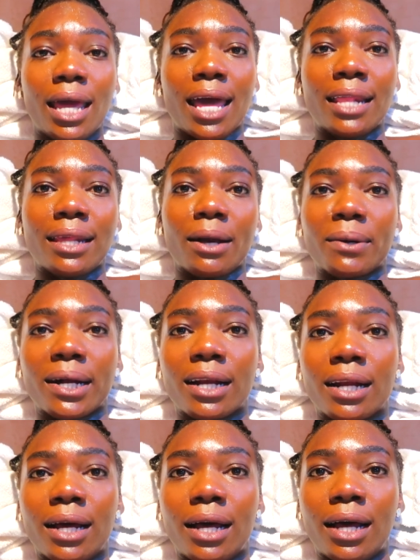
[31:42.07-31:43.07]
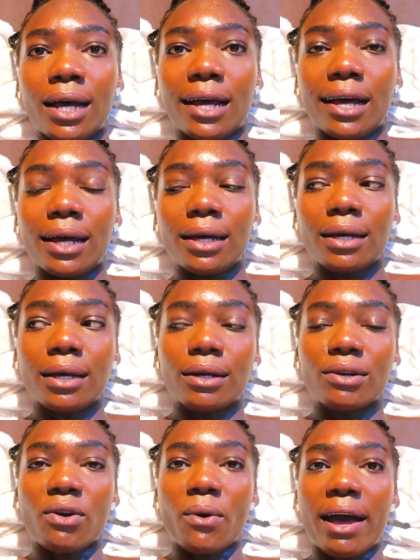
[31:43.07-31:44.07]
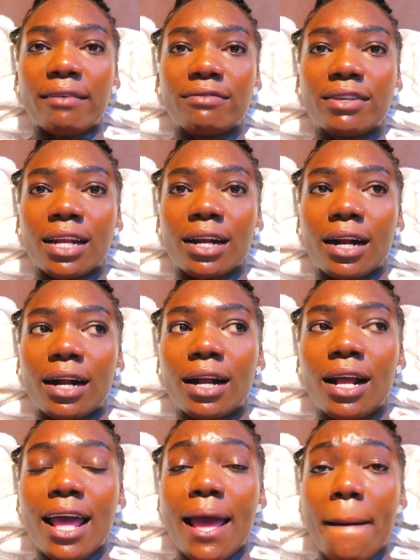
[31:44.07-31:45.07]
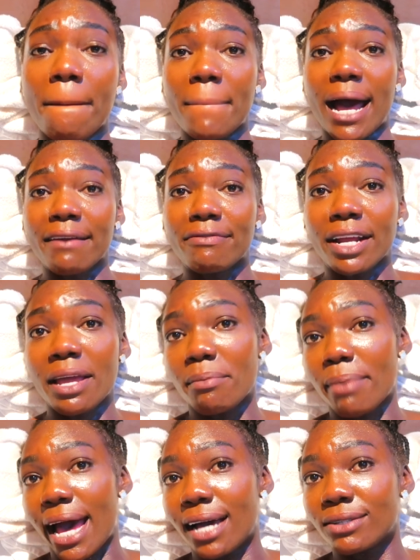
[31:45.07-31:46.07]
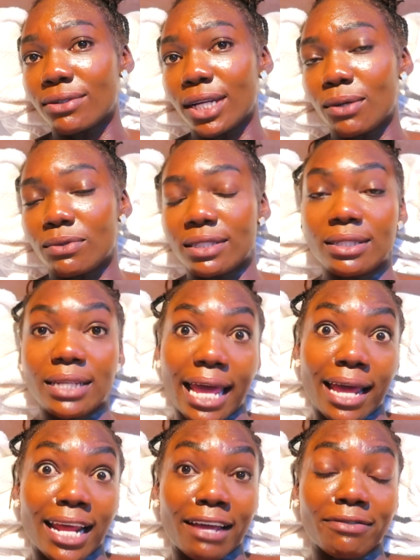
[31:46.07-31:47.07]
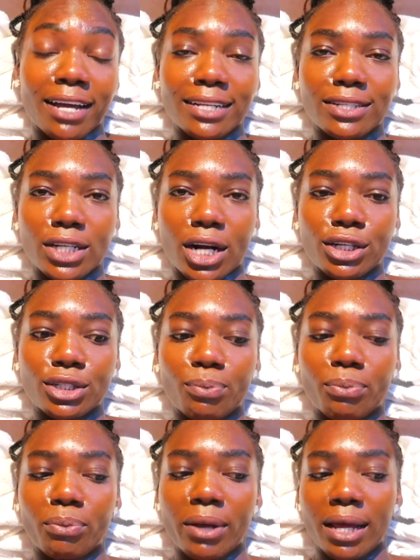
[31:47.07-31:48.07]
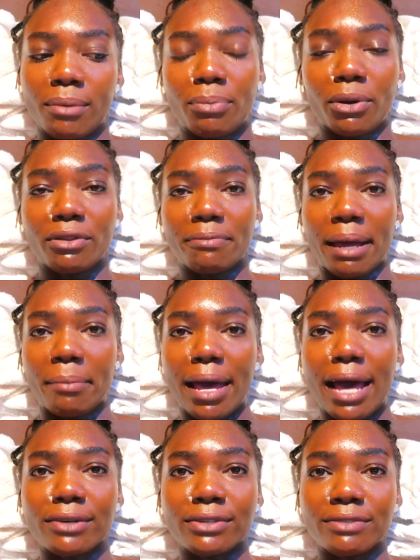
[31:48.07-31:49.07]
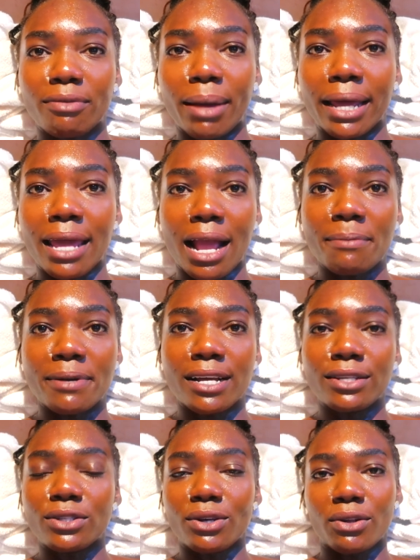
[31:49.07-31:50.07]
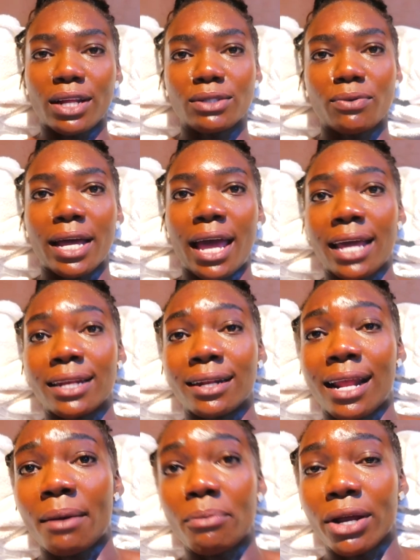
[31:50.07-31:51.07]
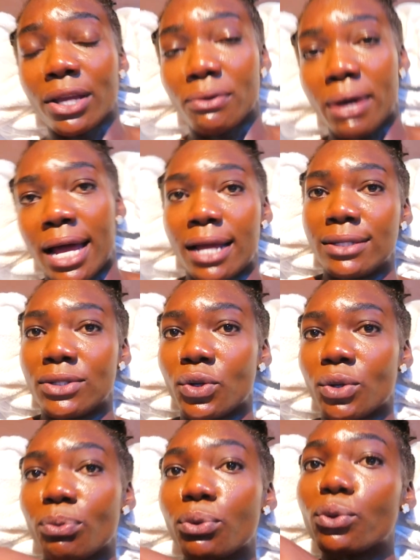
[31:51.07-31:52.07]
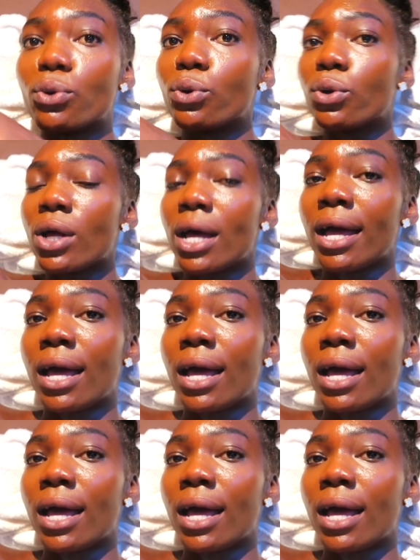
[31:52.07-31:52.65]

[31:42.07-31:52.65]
And then we're gonna go have dinner. My freaking battery was dead. I forgot to charge both of my batteries for my camera, so that's why I did not bring you guys to the pool